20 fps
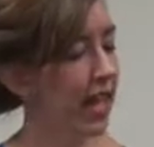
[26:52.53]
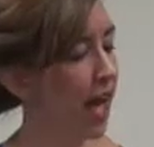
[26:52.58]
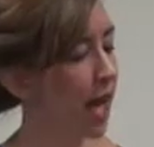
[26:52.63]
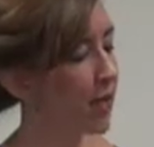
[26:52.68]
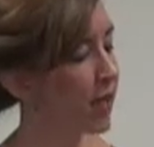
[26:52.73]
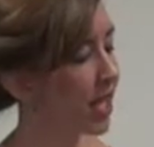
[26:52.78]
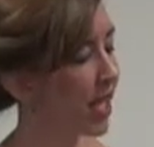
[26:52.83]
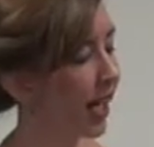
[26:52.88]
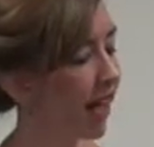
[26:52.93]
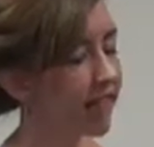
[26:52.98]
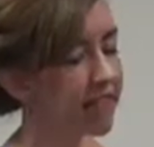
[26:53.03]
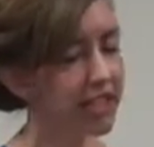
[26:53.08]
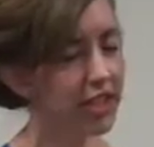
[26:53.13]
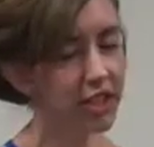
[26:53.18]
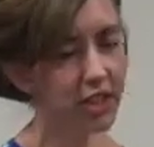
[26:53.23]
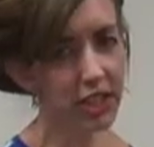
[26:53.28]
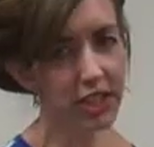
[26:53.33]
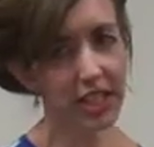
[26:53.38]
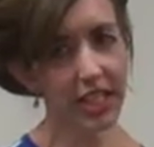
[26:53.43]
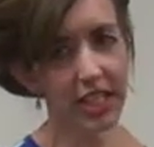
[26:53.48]
I'm gonna have to
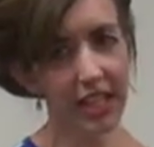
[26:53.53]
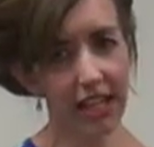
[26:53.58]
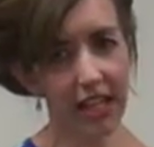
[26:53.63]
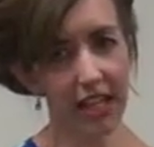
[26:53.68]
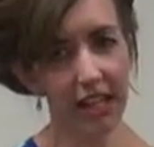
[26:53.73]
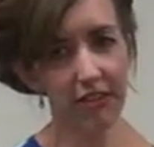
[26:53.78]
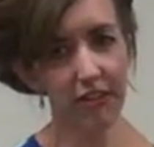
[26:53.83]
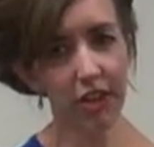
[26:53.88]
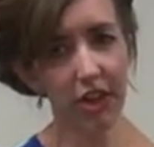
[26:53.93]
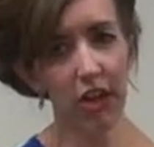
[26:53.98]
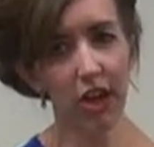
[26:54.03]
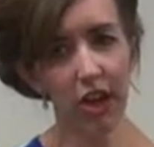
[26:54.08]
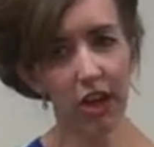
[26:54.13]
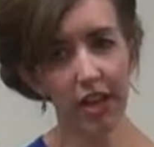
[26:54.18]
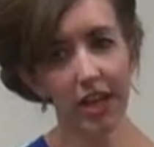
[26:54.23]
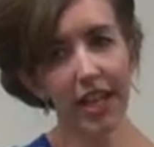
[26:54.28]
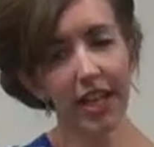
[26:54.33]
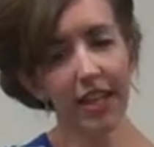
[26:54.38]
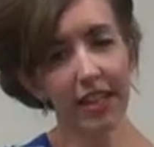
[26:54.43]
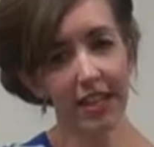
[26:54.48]
learn to get out of the
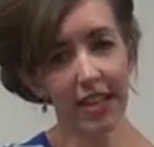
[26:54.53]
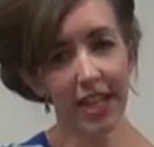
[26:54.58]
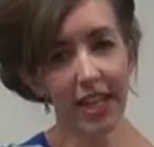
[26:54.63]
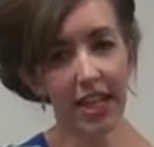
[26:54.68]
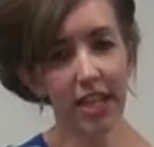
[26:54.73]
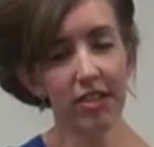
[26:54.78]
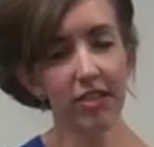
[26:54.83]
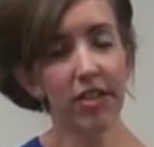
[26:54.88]
car like a lady